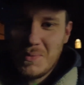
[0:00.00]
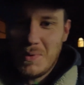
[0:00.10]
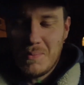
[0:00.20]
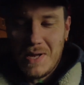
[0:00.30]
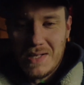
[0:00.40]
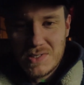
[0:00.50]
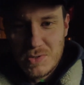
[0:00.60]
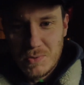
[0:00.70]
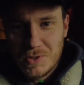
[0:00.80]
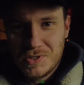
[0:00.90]
won't matter
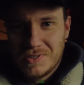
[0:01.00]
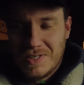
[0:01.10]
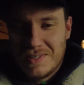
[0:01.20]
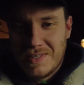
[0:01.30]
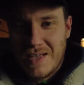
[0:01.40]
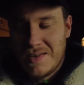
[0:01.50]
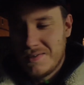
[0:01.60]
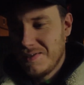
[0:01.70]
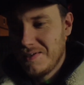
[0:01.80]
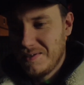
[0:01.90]
too much in the
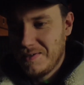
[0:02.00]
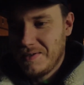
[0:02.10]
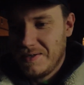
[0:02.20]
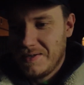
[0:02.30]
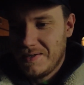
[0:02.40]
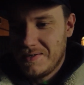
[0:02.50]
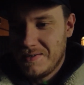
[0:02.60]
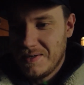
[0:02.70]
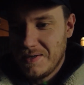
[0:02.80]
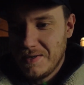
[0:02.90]
end,
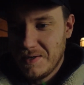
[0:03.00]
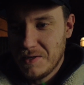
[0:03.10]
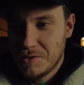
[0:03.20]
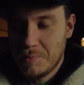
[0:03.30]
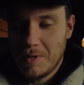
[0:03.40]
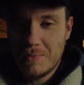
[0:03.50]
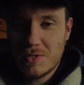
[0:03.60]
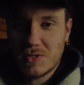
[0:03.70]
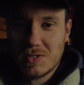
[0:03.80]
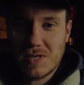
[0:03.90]
and I should be able
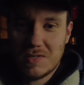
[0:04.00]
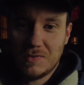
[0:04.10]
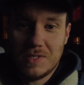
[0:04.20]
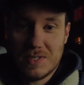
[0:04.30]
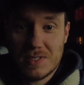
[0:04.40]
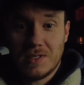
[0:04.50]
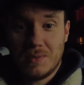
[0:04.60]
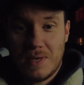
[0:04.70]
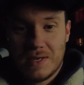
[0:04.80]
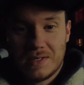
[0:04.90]
to successfully
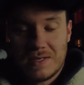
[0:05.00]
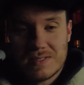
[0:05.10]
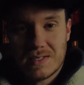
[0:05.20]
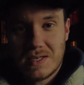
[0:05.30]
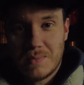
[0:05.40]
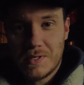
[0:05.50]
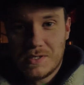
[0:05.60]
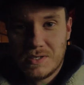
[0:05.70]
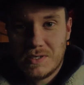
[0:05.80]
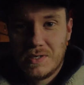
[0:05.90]
still make a decent
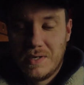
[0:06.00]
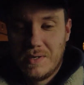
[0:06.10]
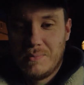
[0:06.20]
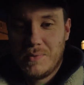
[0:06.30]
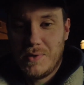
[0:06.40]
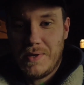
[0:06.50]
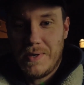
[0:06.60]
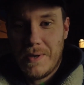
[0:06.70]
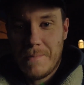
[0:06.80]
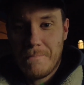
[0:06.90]
image. But
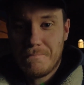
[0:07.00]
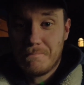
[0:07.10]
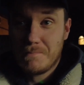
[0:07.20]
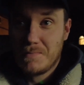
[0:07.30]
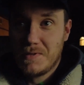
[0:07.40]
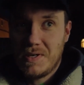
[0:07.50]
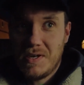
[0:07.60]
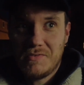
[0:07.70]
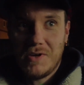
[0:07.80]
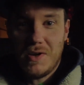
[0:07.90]

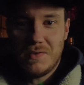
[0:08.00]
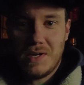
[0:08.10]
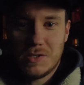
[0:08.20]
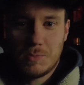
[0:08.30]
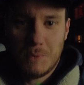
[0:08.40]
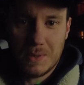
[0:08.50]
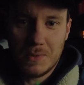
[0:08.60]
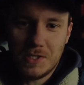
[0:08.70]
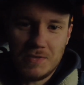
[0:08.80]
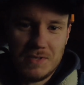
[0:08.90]
if not, then I'll just pick
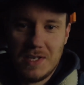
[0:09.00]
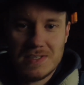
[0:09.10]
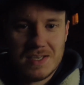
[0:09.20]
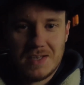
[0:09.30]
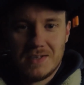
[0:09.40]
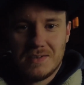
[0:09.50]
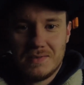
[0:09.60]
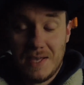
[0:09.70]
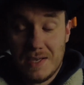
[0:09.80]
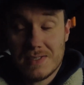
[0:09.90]
whichever
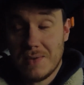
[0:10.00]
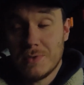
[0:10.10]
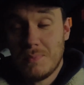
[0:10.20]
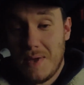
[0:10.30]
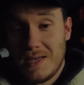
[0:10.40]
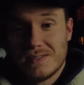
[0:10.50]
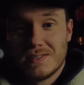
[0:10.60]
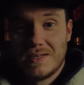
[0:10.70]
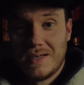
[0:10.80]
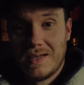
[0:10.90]
data set was
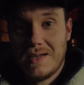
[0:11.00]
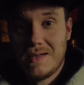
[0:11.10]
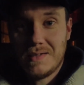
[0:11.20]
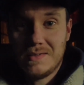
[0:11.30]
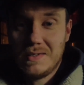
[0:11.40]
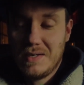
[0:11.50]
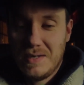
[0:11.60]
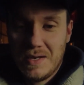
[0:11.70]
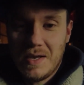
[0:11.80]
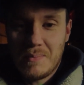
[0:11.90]
best
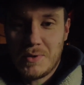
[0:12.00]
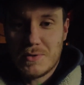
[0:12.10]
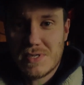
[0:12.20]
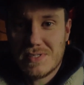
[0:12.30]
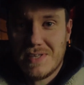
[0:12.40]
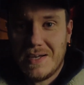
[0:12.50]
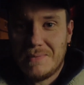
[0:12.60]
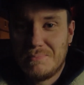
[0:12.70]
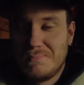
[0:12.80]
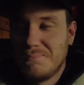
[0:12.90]
and process
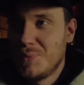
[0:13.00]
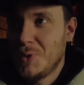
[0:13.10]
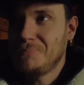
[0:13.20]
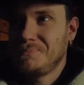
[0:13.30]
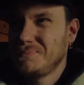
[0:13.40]
that. But